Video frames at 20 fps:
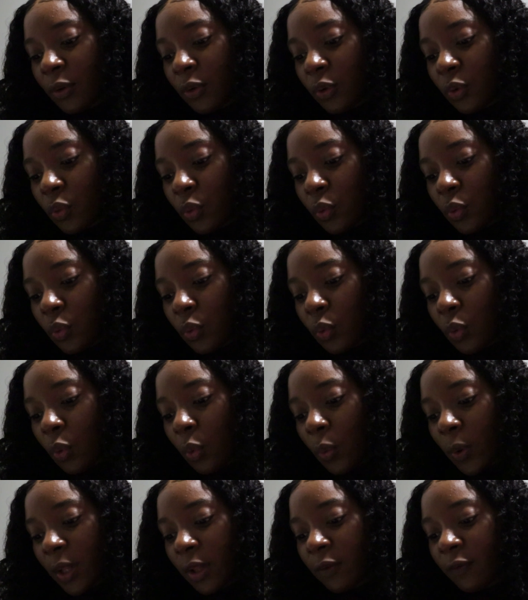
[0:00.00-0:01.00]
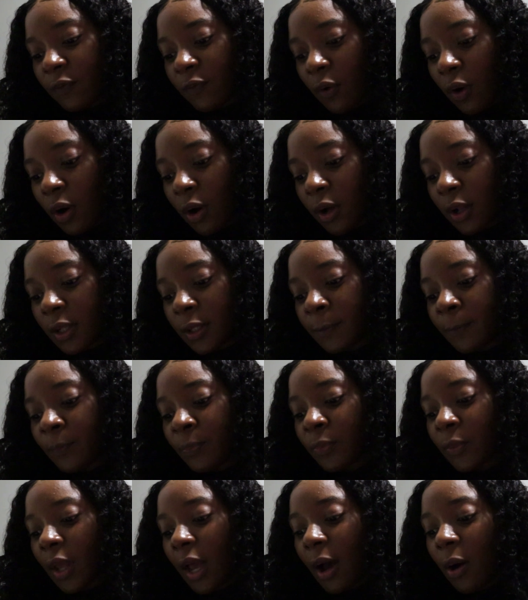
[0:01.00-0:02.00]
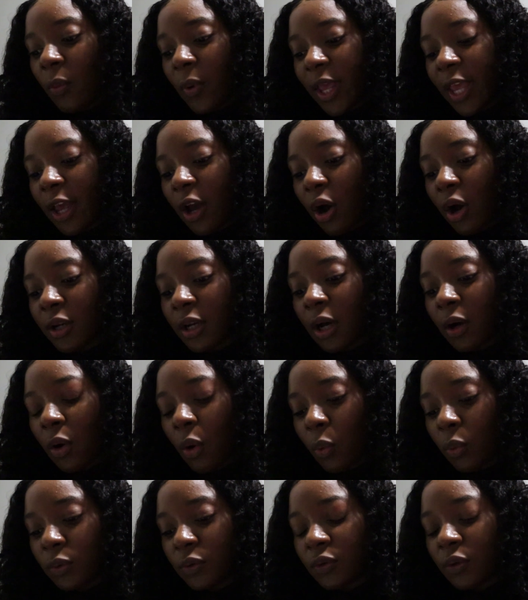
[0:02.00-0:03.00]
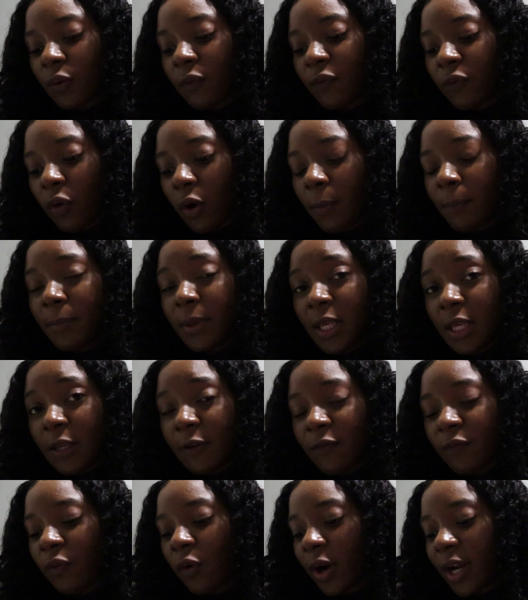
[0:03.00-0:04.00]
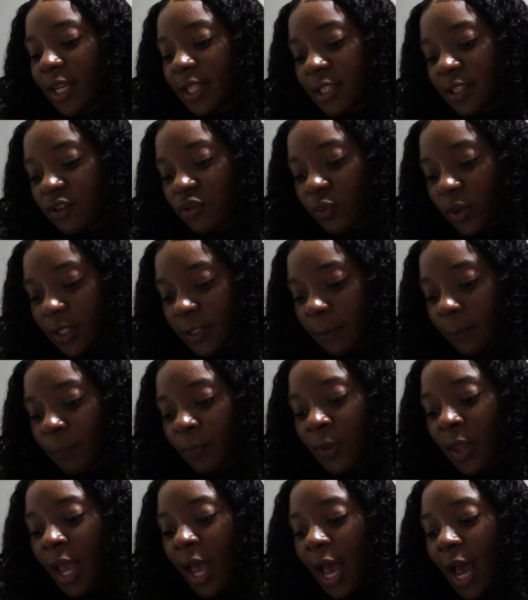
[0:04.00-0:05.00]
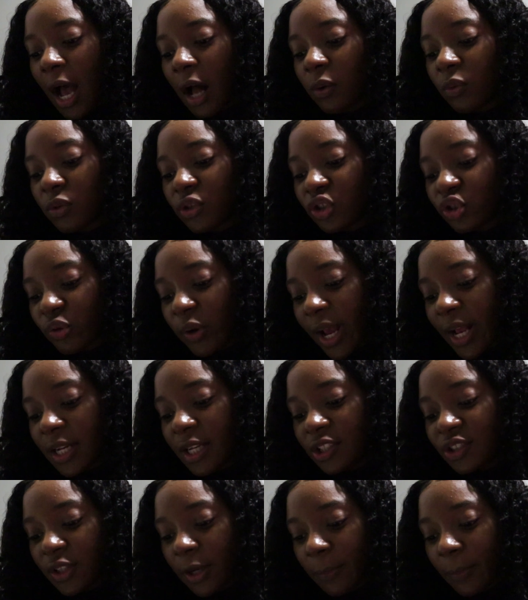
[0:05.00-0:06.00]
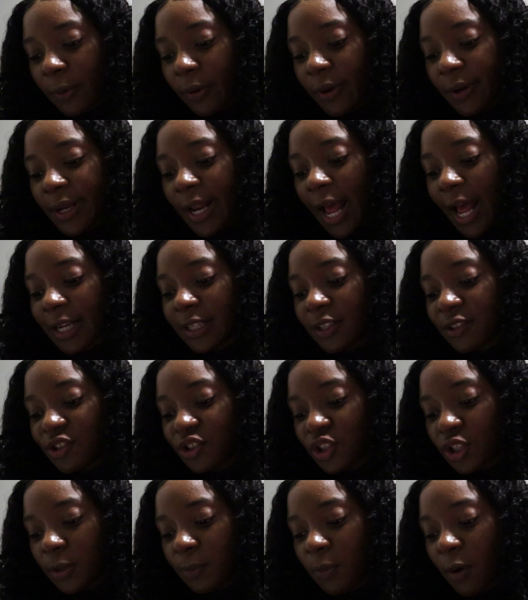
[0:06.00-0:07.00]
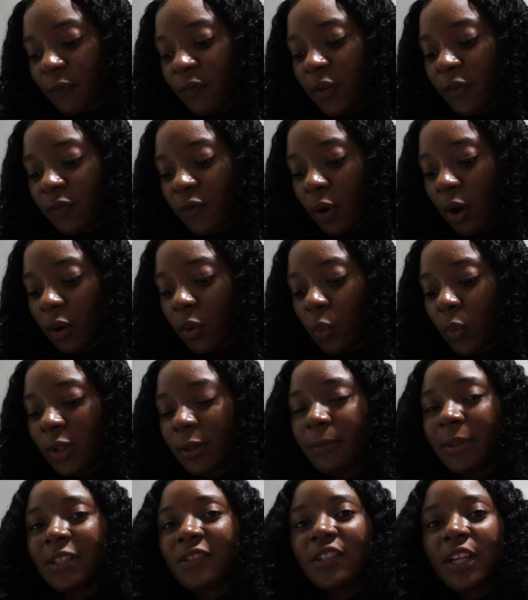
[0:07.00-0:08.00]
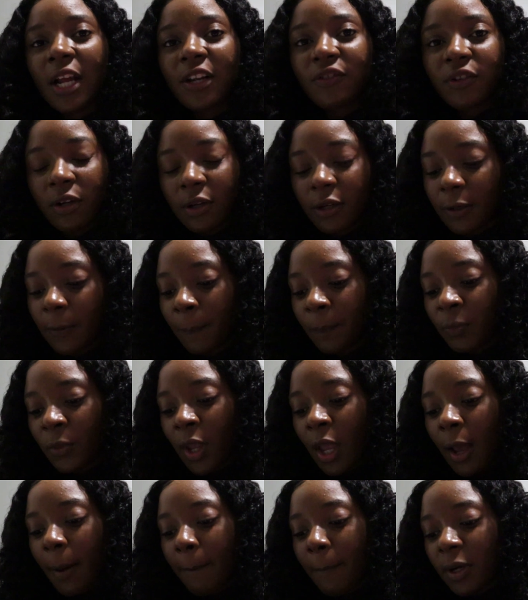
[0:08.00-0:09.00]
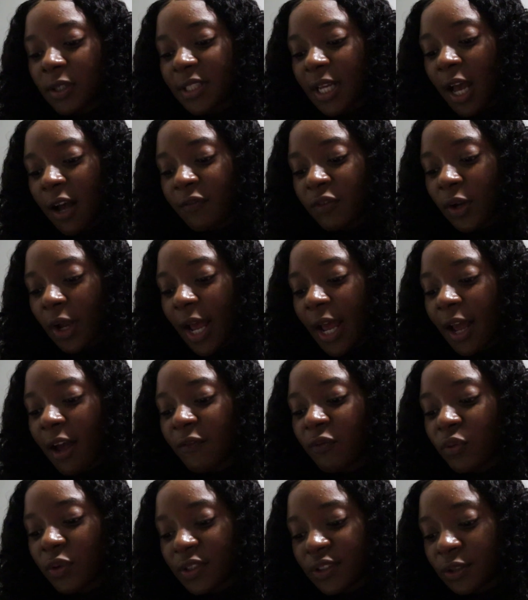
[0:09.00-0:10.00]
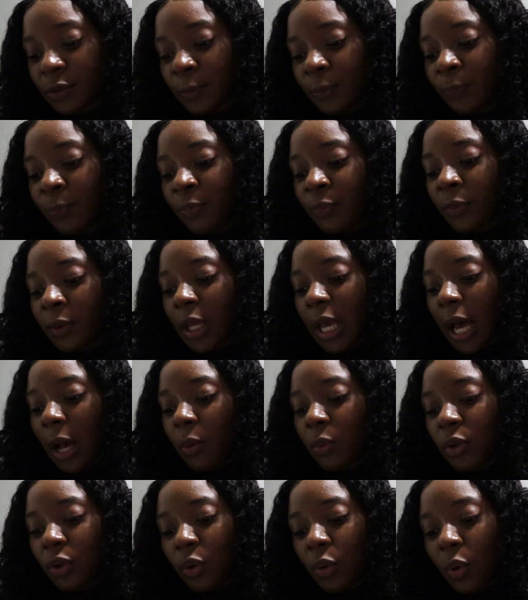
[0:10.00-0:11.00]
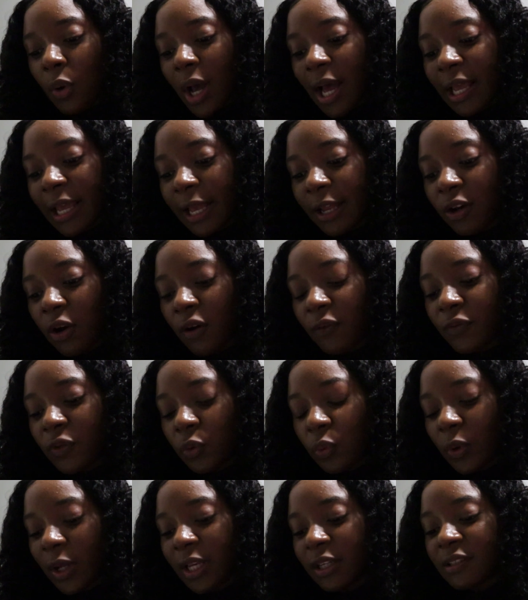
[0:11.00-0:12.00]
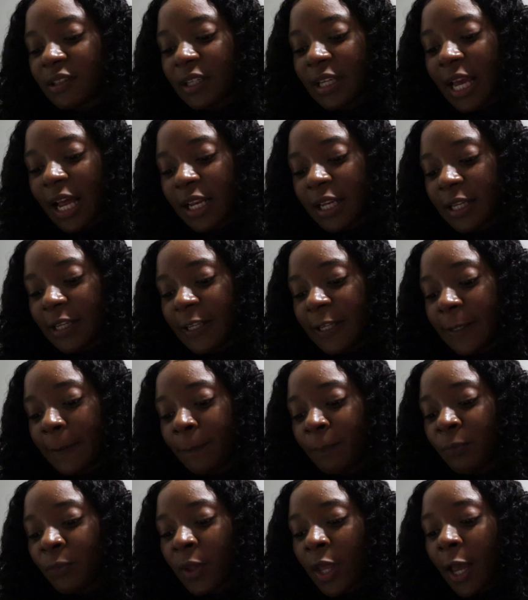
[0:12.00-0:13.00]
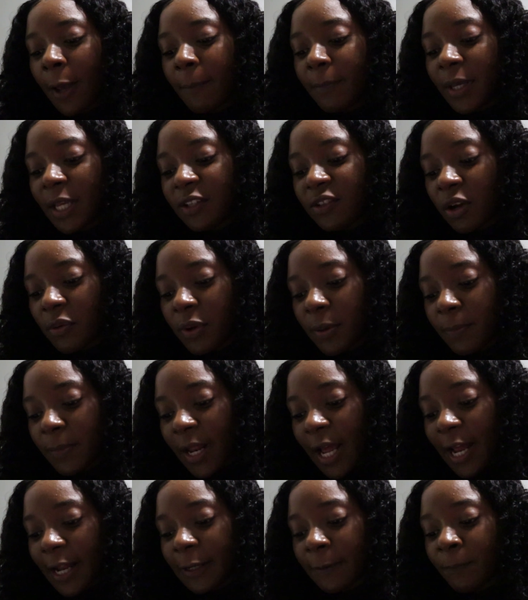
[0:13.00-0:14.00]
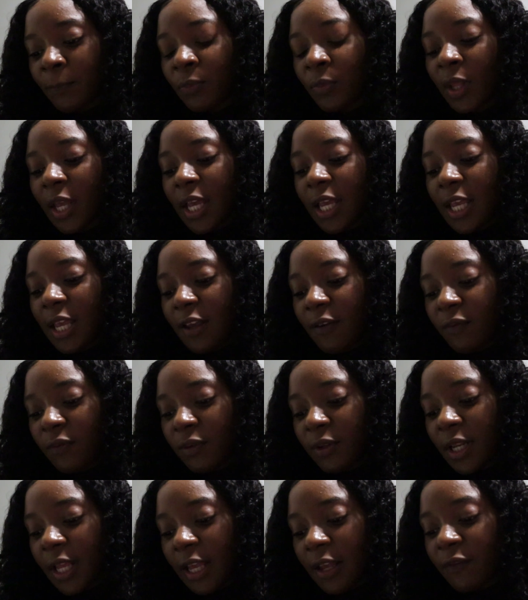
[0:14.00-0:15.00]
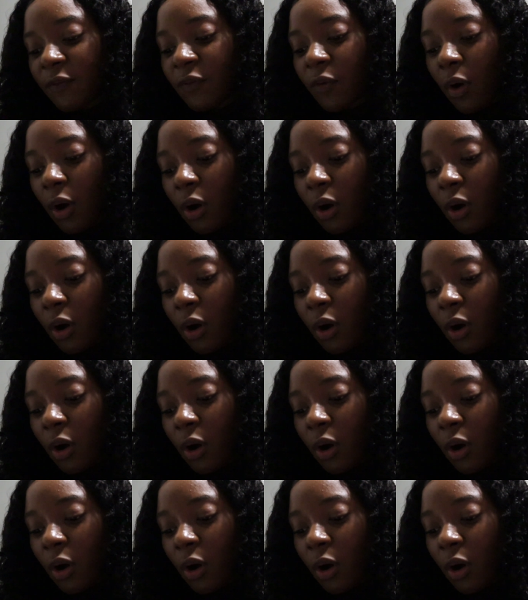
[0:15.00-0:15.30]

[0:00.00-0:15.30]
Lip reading: you will fall away on account for me, for it is written, I will strike the shepherd, and the sheep of the flock will be scattered. But after I have risen, I will go ahead of you into Galilee. Peter replied, even if